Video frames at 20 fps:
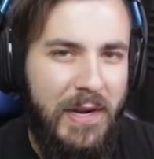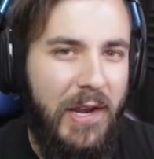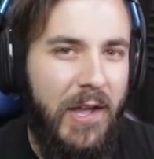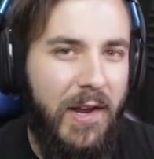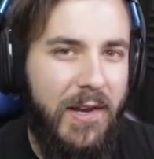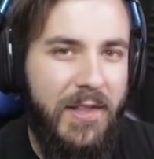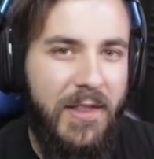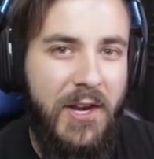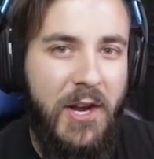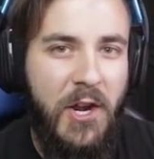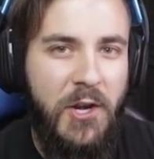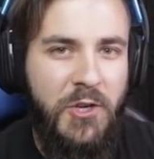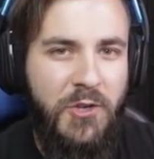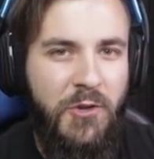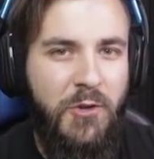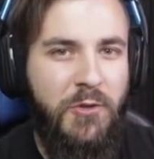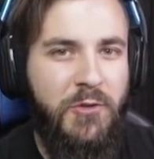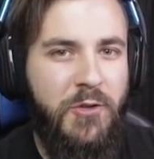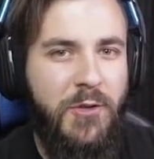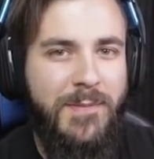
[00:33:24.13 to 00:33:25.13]
Lachlan on
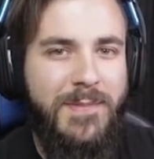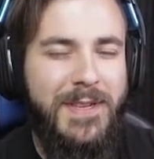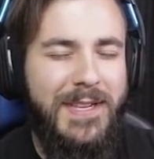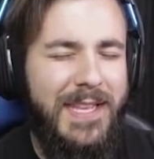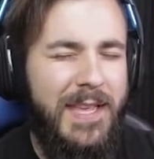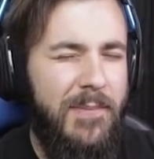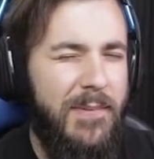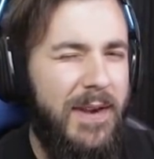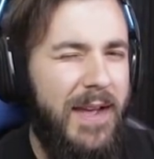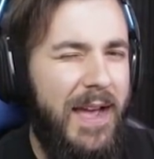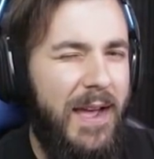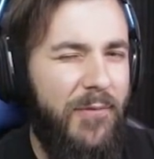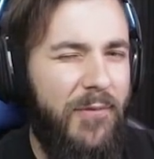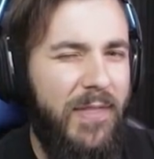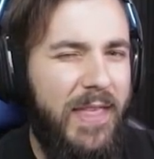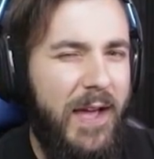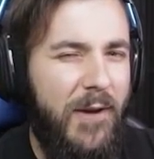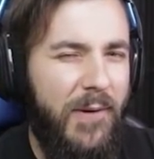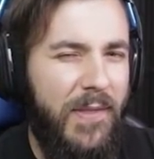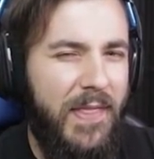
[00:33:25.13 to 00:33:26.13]
YouTube, so keep an eye out
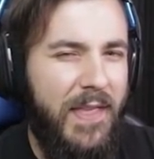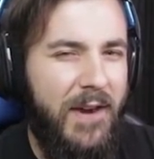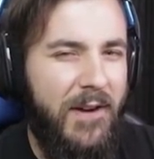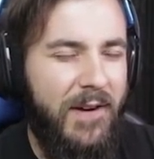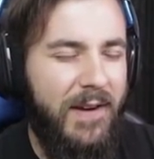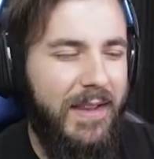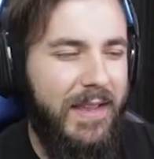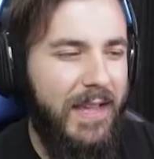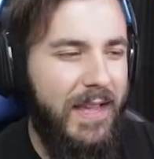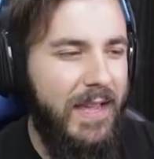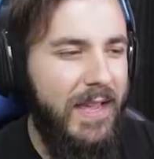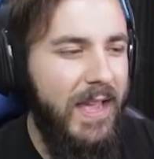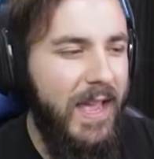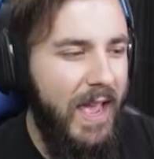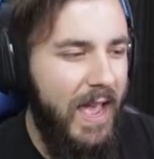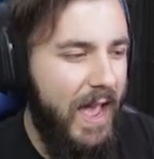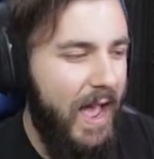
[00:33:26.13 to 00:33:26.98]
for that one there, okay?